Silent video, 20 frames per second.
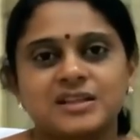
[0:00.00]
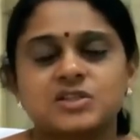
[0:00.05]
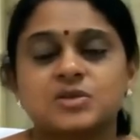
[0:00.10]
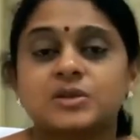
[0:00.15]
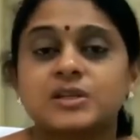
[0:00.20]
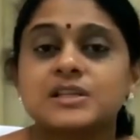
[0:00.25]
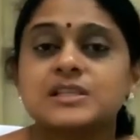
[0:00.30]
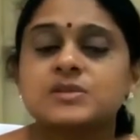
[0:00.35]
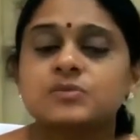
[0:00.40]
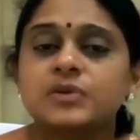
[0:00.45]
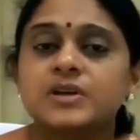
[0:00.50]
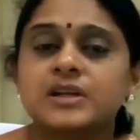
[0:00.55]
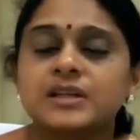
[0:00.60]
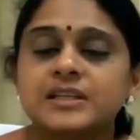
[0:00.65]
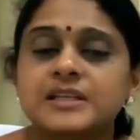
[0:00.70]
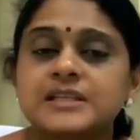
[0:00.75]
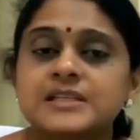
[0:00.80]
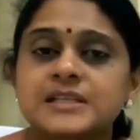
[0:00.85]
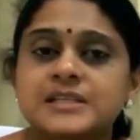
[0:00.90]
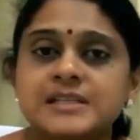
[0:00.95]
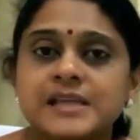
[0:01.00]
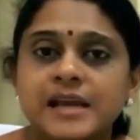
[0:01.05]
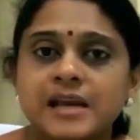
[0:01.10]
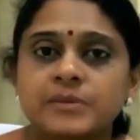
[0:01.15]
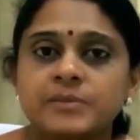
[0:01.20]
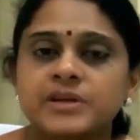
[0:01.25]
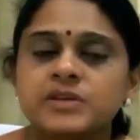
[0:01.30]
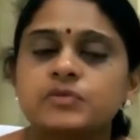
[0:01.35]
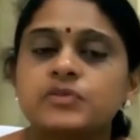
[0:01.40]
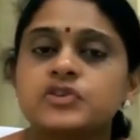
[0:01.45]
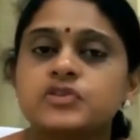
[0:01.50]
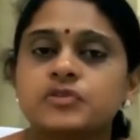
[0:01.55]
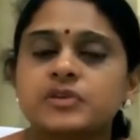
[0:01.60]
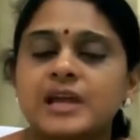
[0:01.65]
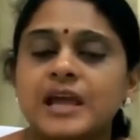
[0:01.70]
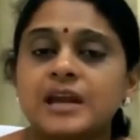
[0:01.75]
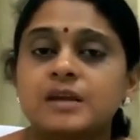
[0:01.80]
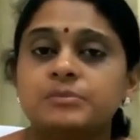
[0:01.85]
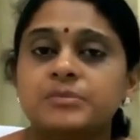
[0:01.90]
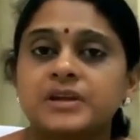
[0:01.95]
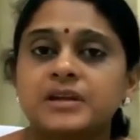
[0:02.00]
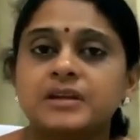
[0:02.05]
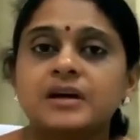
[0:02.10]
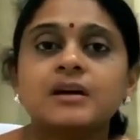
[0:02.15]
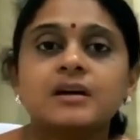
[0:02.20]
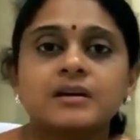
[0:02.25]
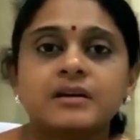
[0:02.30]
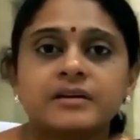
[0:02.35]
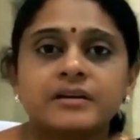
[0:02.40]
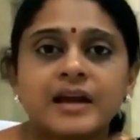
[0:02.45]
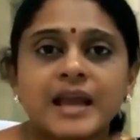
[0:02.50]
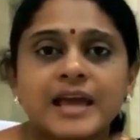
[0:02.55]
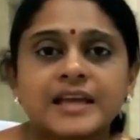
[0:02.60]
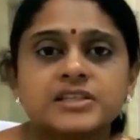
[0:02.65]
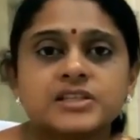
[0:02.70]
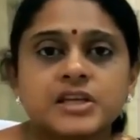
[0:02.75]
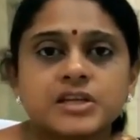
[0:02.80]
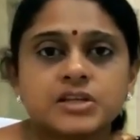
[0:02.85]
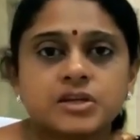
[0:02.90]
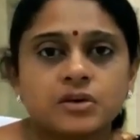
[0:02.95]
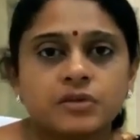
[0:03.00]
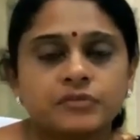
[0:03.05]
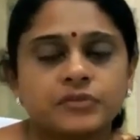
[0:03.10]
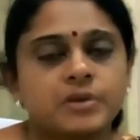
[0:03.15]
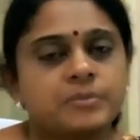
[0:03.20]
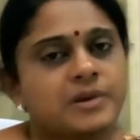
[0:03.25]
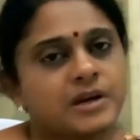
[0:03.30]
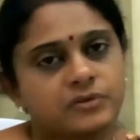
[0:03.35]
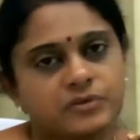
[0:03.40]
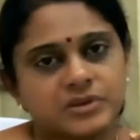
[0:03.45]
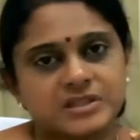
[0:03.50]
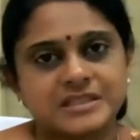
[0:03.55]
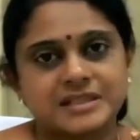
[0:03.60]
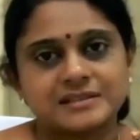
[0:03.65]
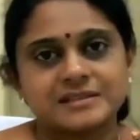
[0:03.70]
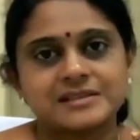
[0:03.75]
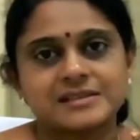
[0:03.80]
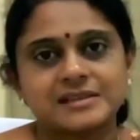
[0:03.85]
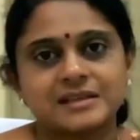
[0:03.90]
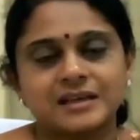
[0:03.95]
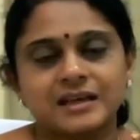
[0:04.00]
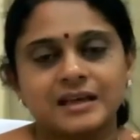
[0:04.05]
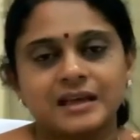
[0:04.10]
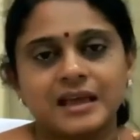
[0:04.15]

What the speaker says: So this is the element which will help in the relaxation of the blood vessels.